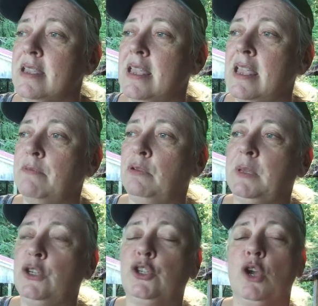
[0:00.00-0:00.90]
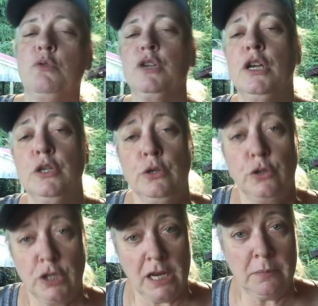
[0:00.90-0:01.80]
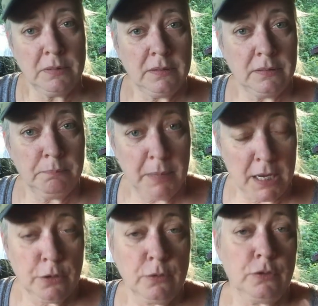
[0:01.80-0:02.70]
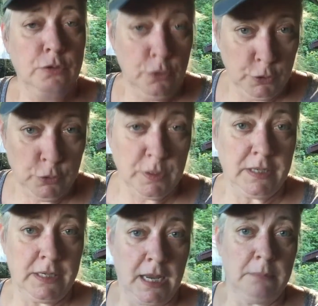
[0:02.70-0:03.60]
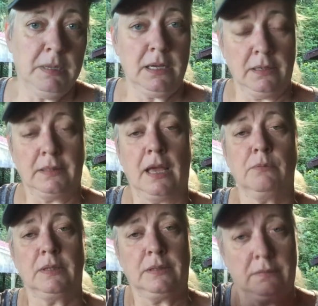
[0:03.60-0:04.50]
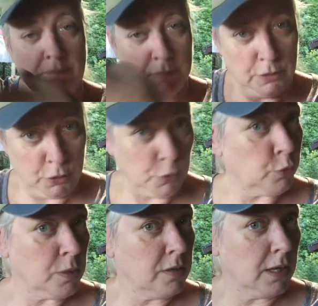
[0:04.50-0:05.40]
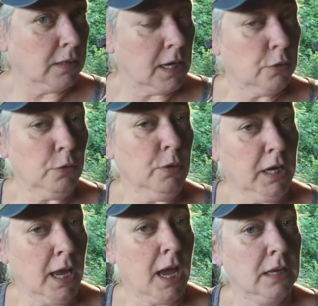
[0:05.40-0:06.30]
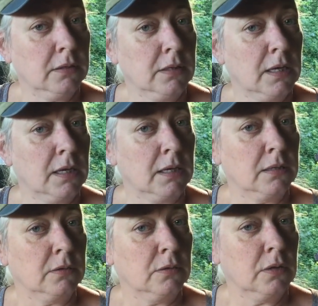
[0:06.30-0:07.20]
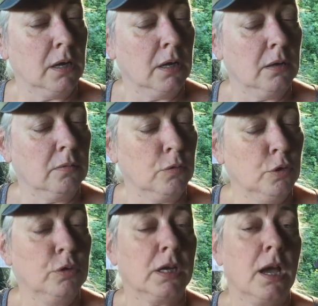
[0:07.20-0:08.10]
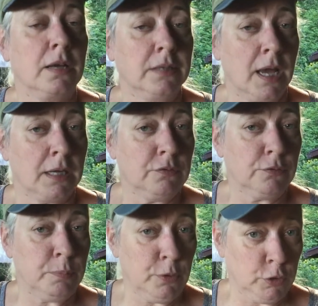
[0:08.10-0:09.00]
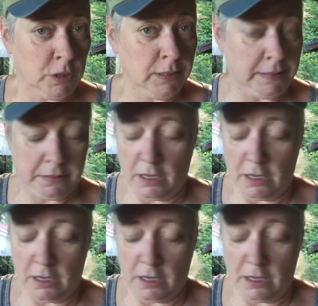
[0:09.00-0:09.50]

It would be shown under James Baker's nursery's name because that was the nursery that they grew it at and who to contact for purchase.